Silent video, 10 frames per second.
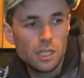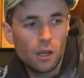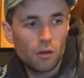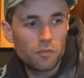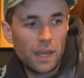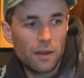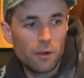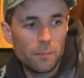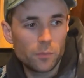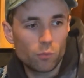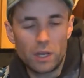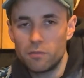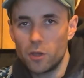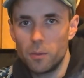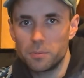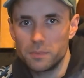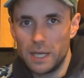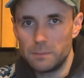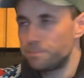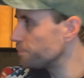of their reverb
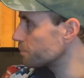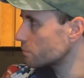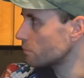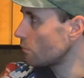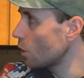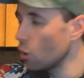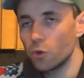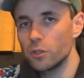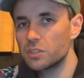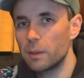AUDIOSCAPE.